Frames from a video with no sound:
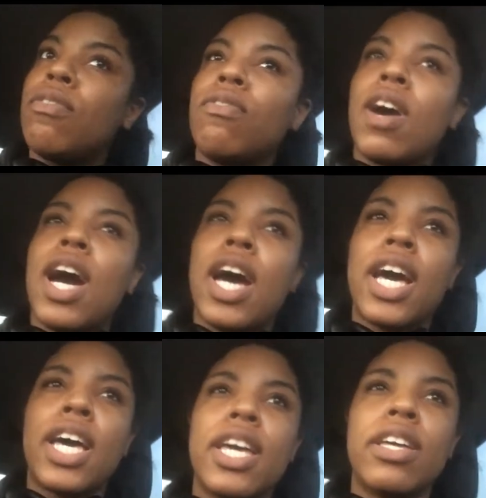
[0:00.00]

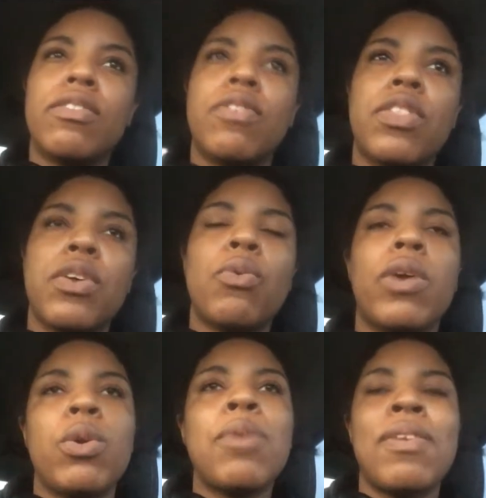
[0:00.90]
five, well, I
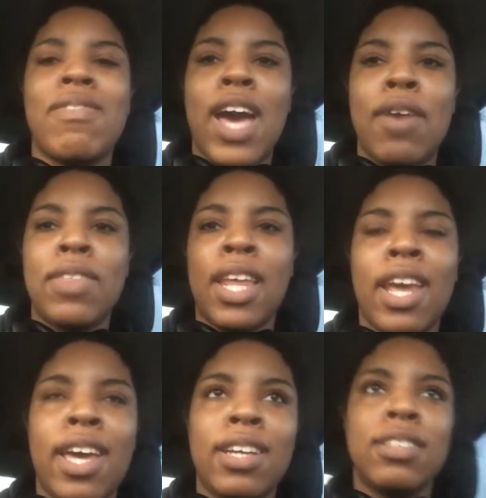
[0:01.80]
woke up at five, and then
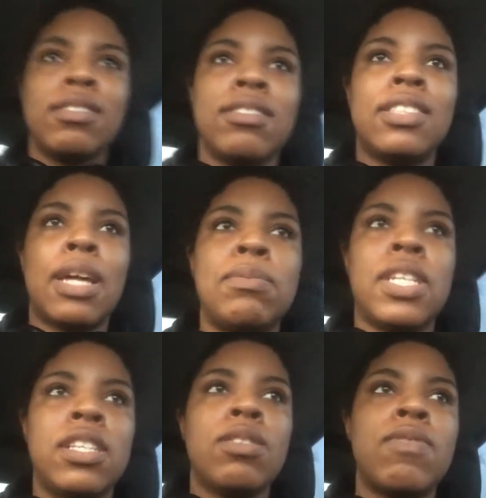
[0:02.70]
I slept
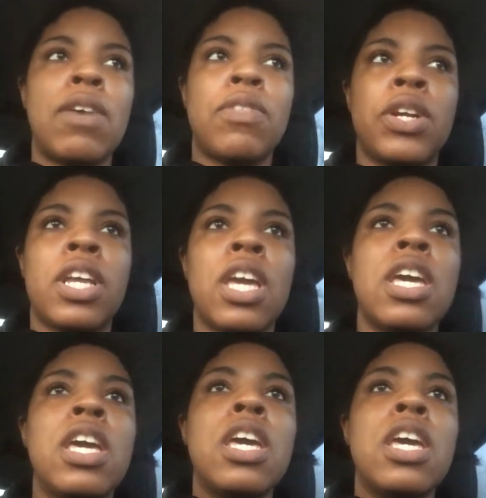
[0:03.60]
in until five thirty.